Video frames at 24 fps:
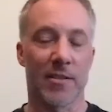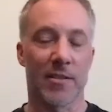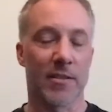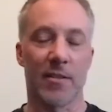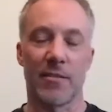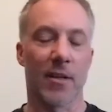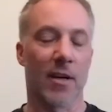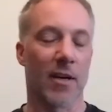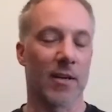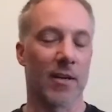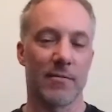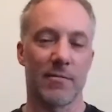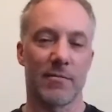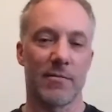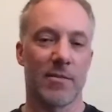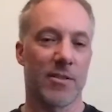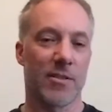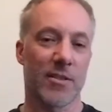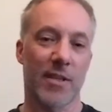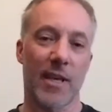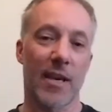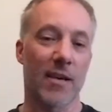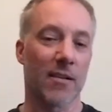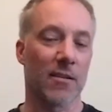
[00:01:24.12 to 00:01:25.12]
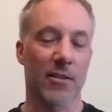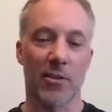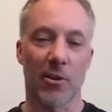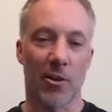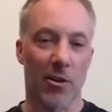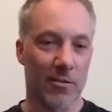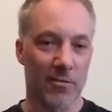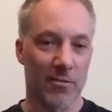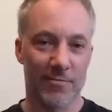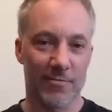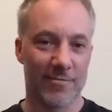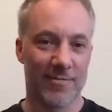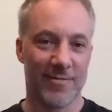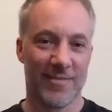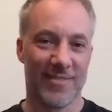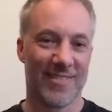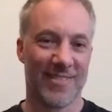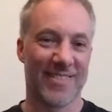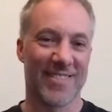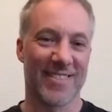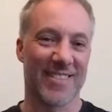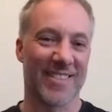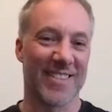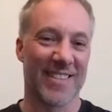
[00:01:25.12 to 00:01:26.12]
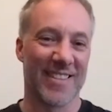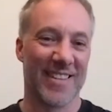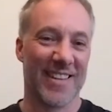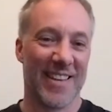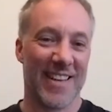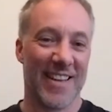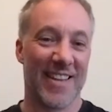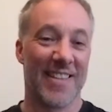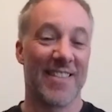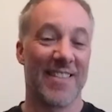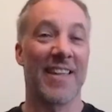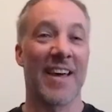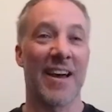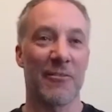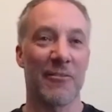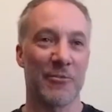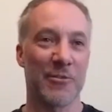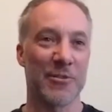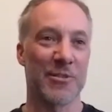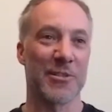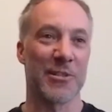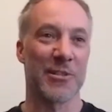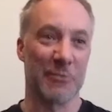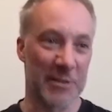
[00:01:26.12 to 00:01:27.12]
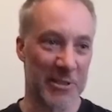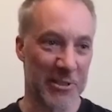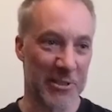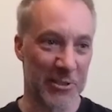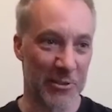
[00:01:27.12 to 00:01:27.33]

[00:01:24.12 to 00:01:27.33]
not scale at all. That was the original